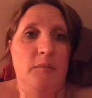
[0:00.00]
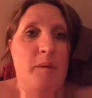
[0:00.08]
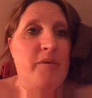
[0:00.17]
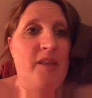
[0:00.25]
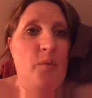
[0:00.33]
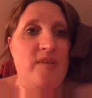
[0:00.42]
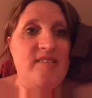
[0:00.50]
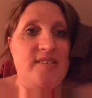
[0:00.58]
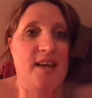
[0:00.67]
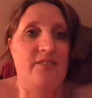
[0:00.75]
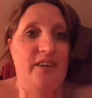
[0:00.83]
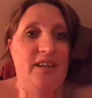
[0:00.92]
Remember that one
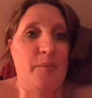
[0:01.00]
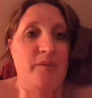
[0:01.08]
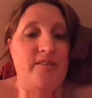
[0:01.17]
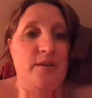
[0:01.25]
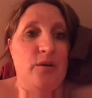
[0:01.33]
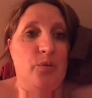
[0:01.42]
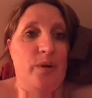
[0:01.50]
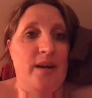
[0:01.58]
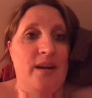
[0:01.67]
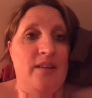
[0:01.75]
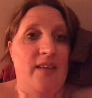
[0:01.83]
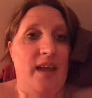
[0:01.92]
Seinfeld episode
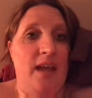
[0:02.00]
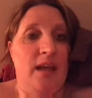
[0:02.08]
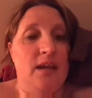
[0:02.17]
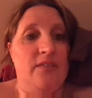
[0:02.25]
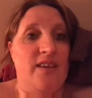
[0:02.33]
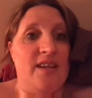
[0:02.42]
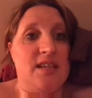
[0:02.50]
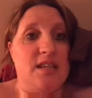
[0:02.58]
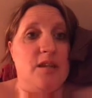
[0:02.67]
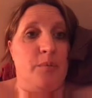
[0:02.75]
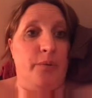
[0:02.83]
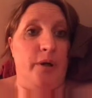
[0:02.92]
when they
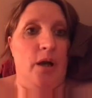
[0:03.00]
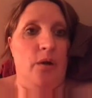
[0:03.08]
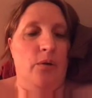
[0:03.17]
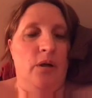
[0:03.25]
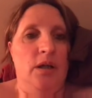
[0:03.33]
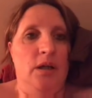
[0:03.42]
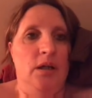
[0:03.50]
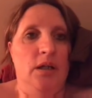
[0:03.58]
invented the bro?